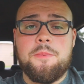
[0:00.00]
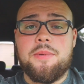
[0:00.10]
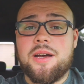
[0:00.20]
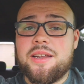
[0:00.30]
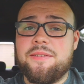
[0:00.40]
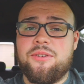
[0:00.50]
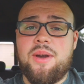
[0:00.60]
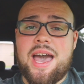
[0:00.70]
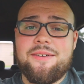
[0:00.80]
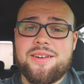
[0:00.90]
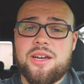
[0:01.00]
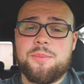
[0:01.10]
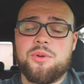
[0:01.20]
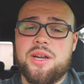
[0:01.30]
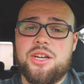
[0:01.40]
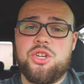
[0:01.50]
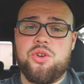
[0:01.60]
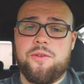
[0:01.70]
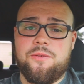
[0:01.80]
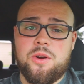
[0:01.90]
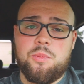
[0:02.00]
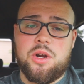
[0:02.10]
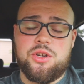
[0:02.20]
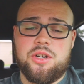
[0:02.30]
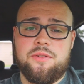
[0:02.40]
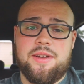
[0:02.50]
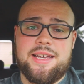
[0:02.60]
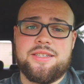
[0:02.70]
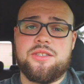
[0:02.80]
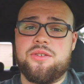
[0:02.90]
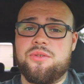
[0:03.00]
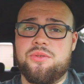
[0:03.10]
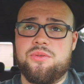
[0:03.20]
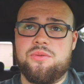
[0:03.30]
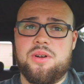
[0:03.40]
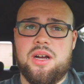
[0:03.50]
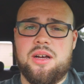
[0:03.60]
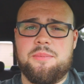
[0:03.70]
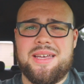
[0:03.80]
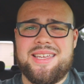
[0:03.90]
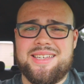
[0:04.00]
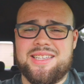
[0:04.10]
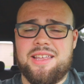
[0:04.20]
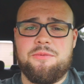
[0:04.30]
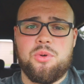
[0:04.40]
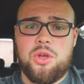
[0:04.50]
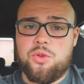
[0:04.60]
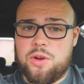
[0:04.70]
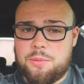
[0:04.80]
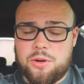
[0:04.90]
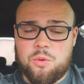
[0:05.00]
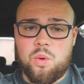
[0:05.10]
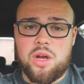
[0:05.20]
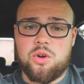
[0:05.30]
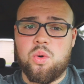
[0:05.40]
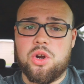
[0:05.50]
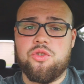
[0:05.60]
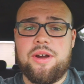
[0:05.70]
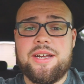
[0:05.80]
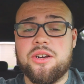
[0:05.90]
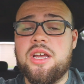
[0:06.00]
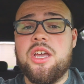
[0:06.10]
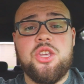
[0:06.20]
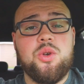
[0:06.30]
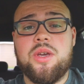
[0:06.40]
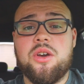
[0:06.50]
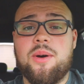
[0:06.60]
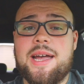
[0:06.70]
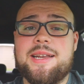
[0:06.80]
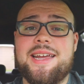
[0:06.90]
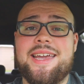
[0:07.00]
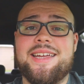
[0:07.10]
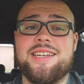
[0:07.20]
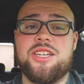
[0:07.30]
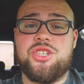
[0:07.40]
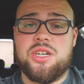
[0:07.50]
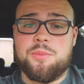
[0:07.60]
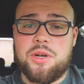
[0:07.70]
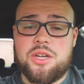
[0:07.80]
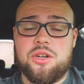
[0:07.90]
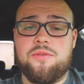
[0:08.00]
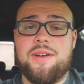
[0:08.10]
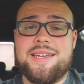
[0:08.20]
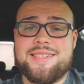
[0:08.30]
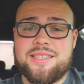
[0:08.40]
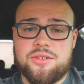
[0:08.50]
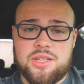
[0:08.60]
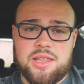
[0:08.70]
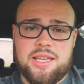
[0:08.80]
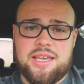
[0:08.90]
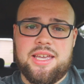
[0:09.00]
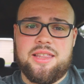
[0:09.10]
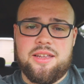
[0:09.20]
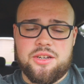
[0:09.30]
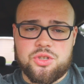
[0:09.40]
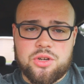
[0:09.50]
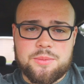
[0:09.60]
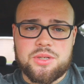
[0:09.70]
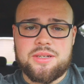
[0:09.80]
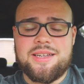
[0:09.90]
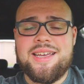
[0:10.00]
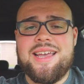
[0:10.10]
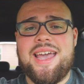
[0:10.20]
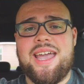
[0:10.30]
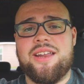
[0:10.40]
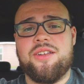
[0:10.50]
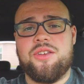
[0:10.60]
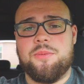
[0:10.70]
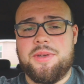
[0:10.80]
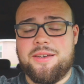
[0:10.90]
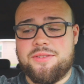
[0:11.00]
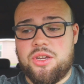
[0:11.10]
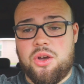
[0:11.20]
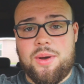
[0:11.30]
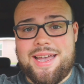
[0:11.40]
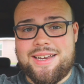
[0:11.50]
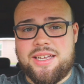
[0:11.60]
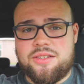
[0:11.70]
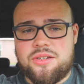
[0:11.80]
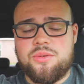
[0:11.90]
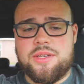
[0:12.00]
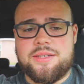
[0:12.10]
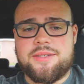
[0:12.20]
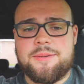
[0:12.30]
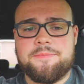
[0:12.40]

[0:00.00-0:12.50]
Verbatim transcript: But if you haven't upgraded your firmware on your device to I think it's 11.3.1 or greater, you can go ahead and jailbreak your device. There's a link in the description and you'll be able to go ahead and do this.